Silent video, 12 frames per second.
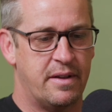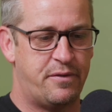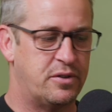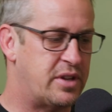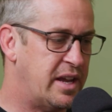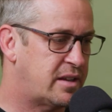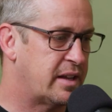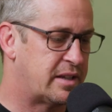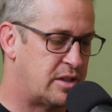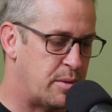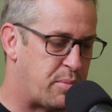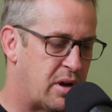if you take
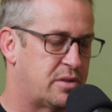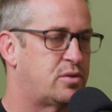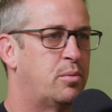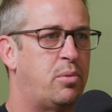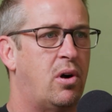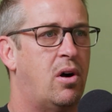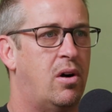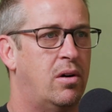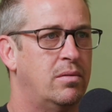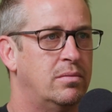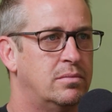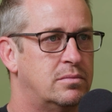like the Apostle Paul,